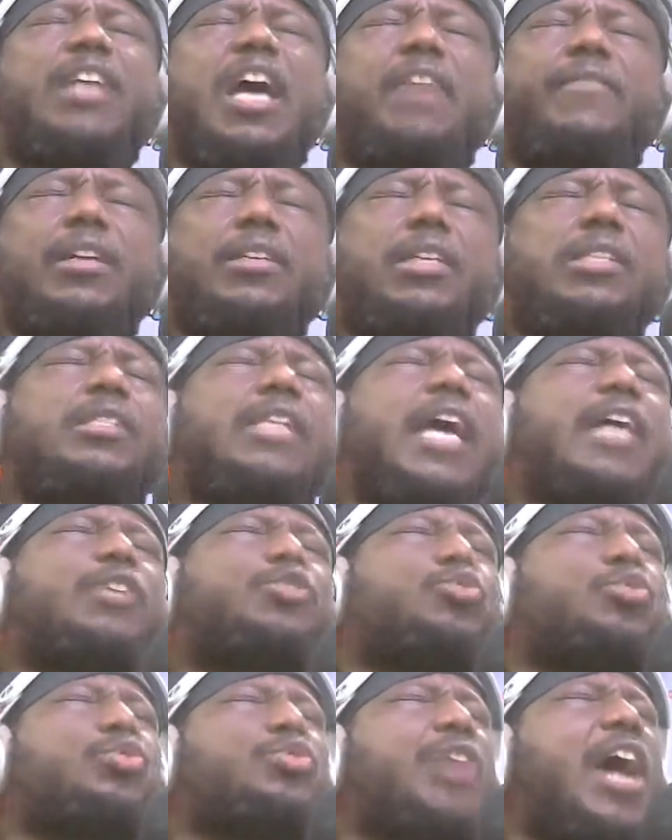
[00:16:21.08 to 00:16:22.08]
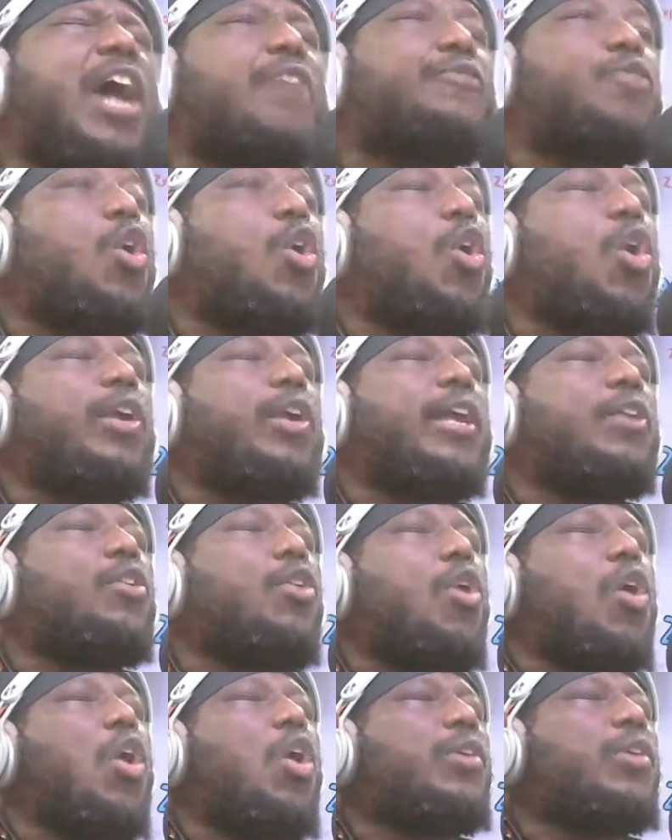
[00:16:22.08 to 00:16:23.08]
driver decides to drive on and
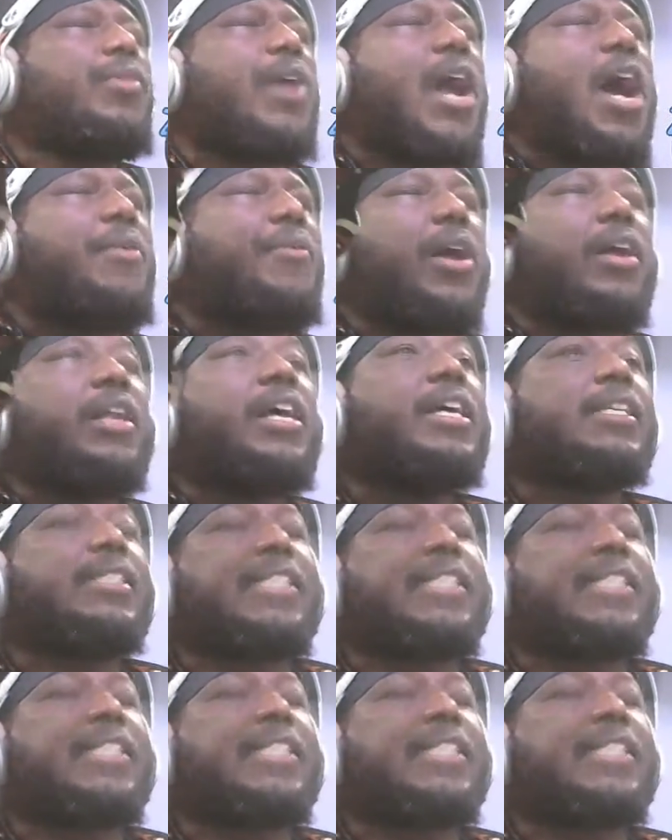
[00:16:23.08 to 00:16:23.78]
on, round,